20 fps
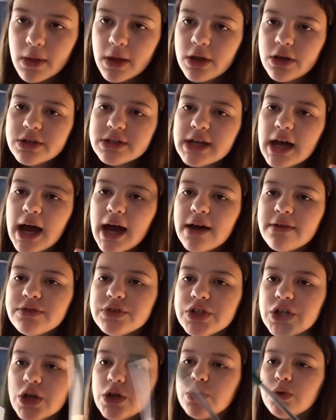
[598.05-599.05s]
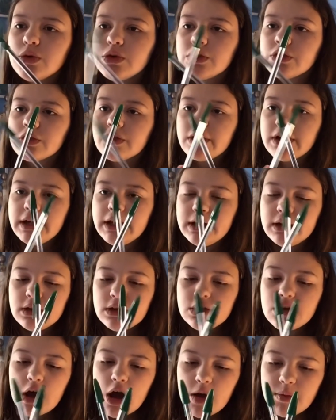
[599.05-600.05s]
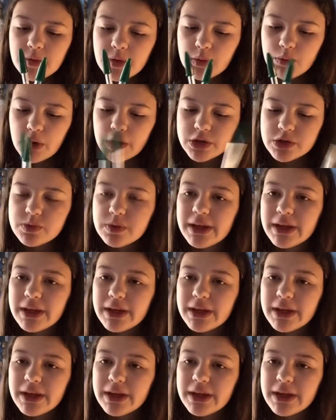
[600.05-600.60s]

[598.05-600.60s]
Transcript: We also have two green normal ones.